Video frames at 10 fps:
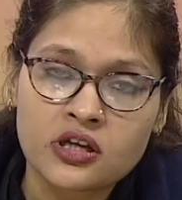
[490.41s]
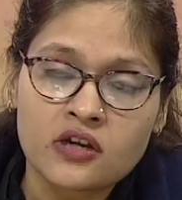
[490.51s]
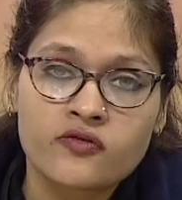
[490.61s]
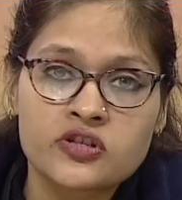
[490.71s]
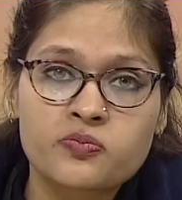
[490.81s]

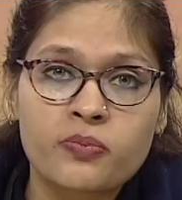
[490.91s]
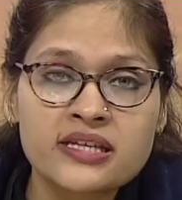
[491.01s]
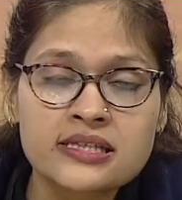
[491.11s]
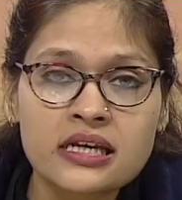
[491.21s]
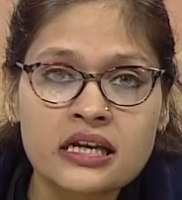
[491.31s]
which
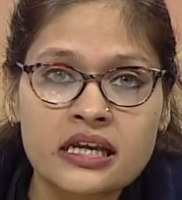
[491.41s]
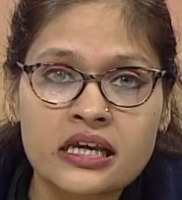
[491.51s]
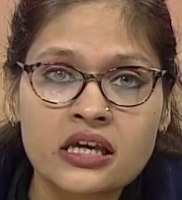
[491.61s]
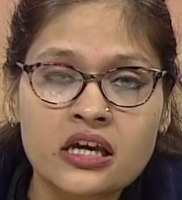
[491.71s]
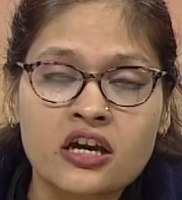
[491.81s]

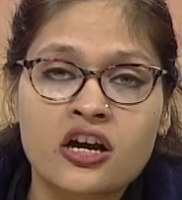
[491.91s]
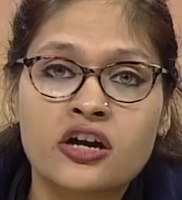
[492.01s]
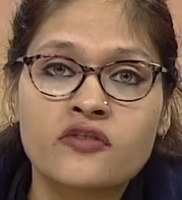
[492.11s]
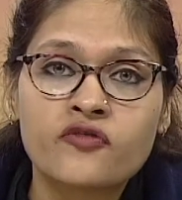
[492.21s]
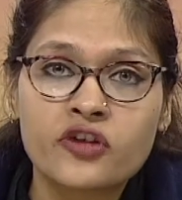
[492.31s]
basically
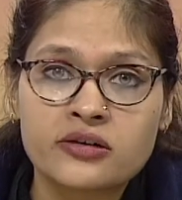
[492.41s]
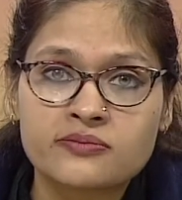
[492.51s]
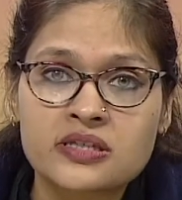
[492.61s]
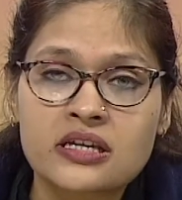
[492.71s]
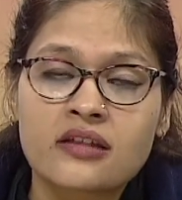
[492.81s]

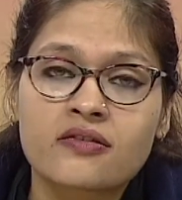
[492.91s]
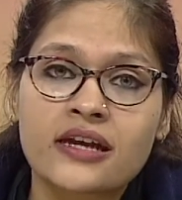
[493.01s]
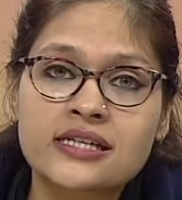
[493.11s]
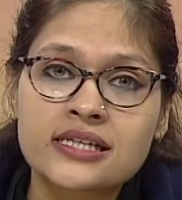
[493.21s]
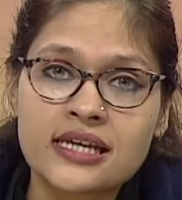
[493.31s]
confirms
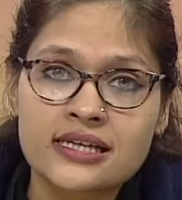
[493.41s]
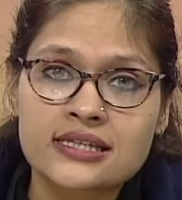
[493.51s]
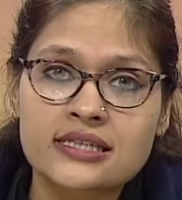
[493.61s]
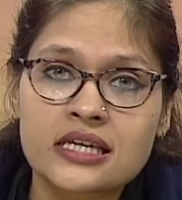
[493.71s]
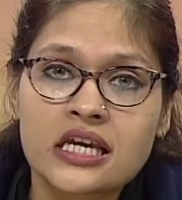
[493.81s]
that yes,